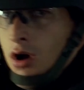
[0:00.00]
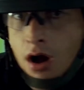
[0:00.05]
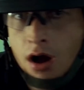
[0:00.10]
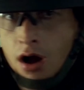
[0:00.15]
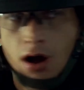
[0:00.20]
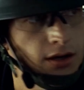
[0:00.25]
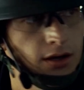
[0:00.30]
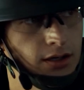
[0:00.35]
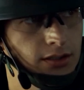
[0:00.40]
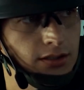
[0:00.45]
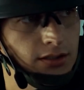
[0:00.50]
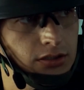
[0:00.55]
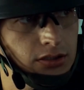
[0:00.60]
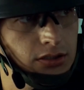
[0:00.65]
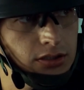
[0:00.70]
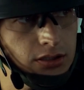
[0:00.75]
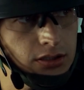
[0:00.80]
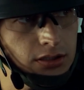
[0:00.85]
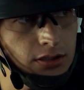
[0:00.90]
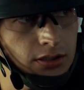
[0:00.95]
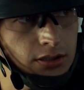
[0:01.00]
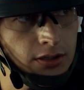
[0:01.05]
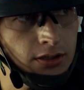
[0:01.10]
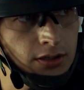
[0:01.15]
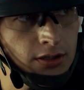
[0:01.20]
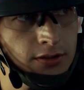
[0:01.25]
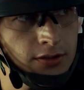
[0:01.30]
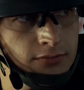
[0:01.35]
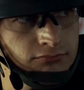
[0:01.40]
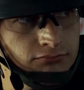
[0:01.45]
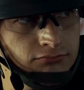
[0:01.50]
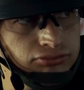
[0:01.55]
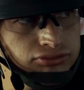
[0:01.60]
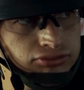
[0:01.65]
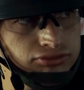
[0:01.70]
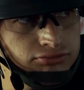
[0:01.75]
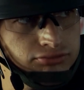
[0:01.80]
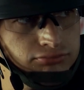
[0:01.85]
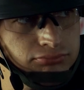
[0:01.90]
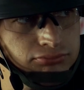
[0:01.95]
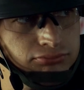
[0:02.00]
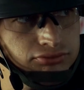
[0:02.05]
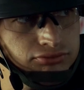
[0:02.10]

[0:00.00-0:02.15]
Time goes by just like that, and